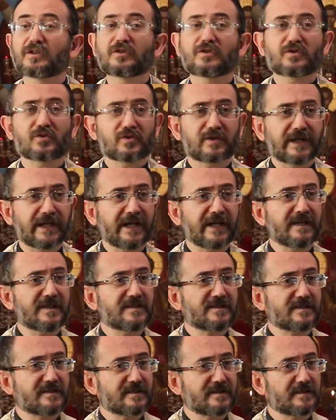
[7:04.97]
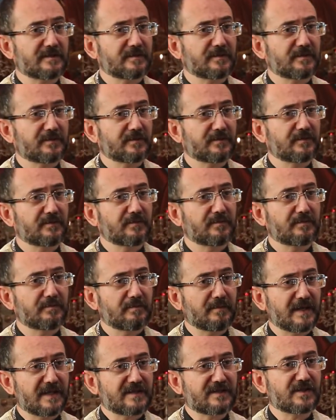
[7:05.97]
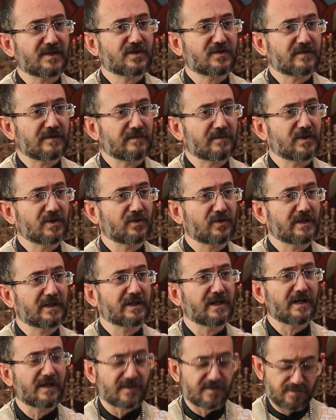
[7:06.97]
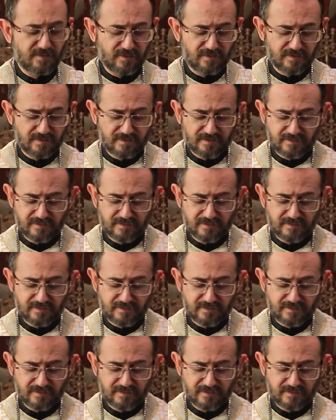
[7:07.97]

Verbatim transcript: Today's message from the Holy Gospel